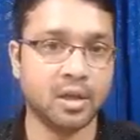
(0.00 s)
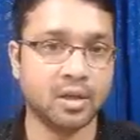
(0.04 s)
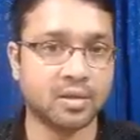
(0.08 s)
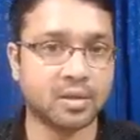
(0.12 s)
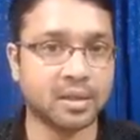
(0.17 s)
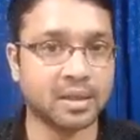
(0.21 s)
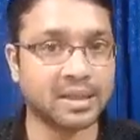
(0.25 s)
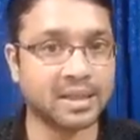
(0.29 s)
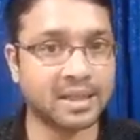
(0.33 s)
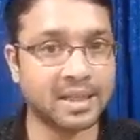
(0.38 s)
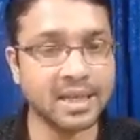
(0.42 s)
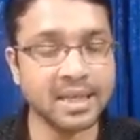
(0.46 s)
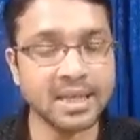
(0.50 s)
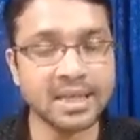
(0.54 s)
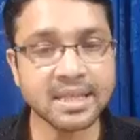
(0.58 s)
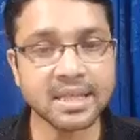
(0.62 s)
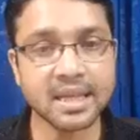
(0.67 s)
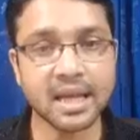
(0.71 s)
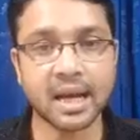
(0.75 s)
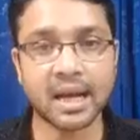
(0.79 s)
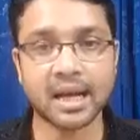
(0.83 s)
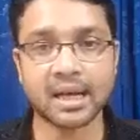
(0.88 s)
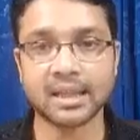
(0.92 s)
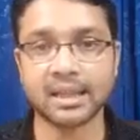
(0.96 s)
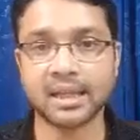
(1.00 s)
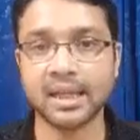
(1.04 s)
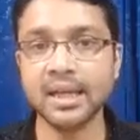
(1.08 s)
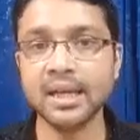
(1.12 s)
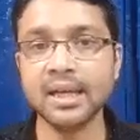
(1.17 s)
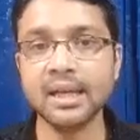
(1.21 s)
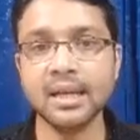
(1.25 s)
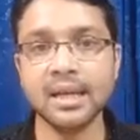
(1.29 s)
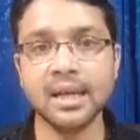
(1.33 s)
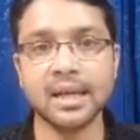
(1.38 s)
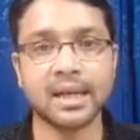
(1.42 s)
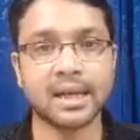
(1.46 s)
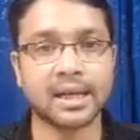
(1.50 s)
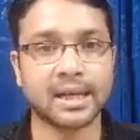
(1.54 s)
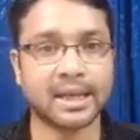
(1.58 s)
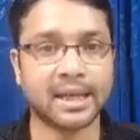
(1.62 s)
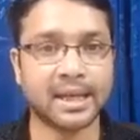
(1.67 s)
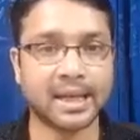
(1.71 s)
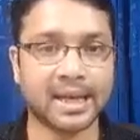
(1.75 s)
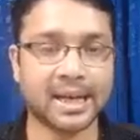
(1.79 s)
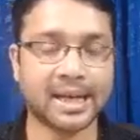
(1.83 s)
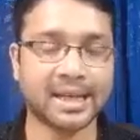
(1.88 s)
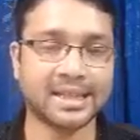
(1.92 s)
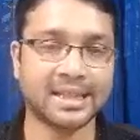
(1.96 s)
So these are the
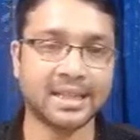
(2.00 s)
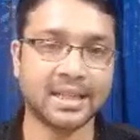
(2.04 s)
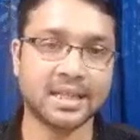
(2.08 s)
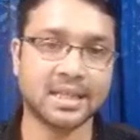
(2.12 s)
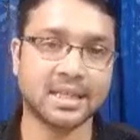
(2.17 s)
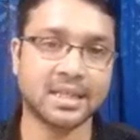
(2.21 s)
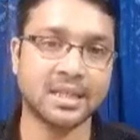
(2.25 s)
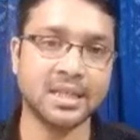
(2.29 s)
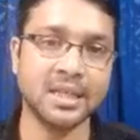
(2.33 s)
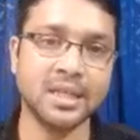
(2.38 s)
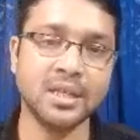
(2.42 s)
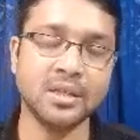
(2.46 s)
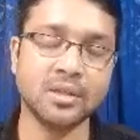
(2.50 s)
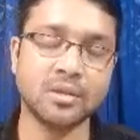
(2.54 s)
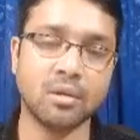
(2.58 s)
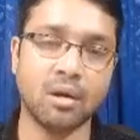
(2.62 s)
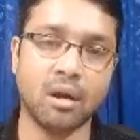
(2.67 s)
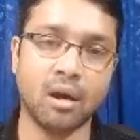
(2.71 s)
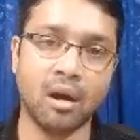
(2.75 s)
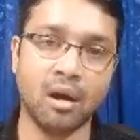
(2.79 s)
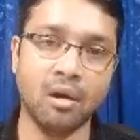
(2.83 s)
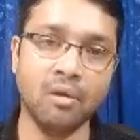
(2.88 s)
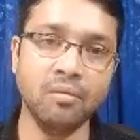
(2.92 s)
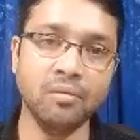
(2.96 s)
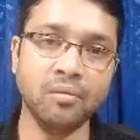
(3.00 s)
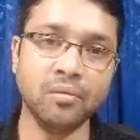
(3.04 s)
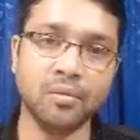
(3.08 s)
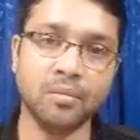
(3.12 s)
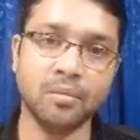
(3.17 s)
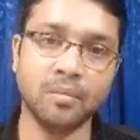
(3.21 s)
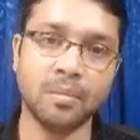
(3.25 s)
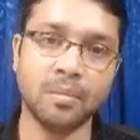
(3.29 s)
characteristics of